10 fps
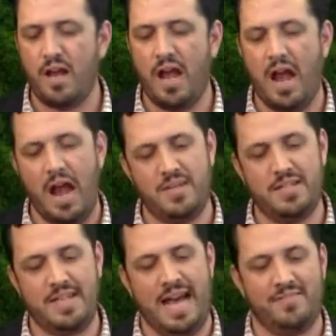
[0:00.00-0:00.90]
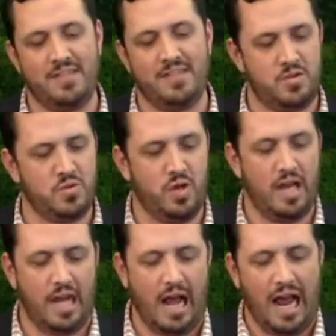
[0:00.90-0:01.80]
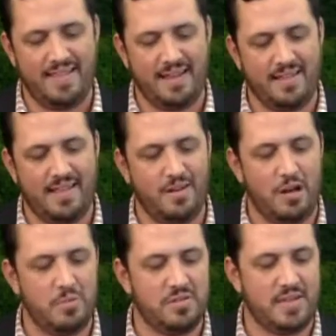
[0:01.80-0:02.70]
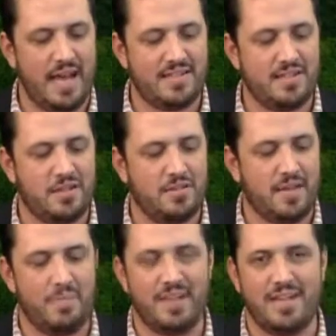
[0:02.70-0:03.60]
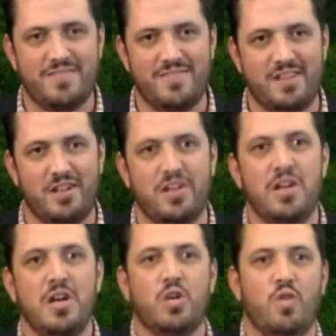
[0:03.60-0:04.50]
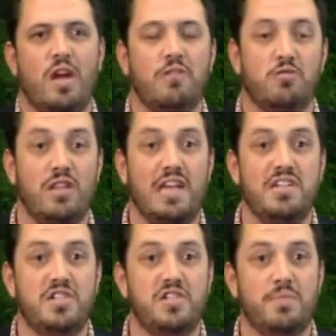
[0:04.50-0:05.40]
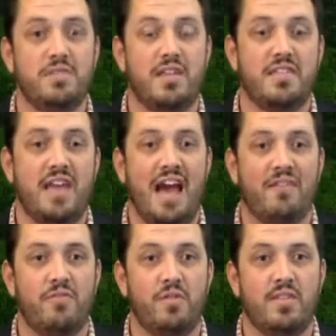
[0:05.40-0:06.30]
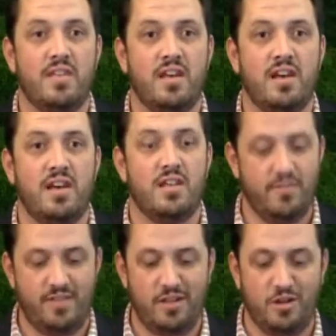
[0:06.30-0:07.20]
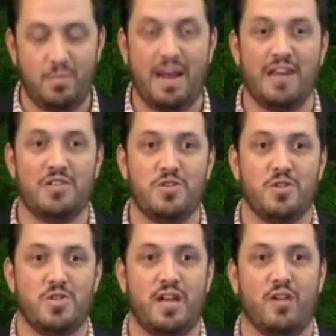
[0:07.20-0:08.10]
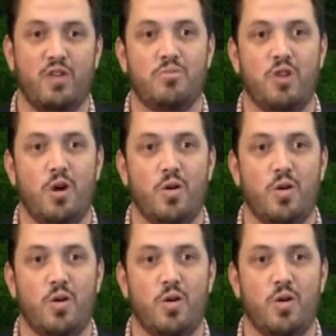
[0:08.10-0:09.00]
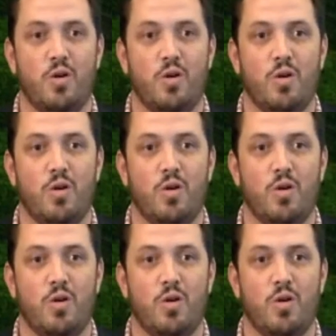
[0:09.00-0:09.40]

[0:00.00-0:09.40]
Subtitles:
I mean, to have the control, and I think that they're able to execute that because of their great relationships that they have with the vineyard managers and grape growers of the area.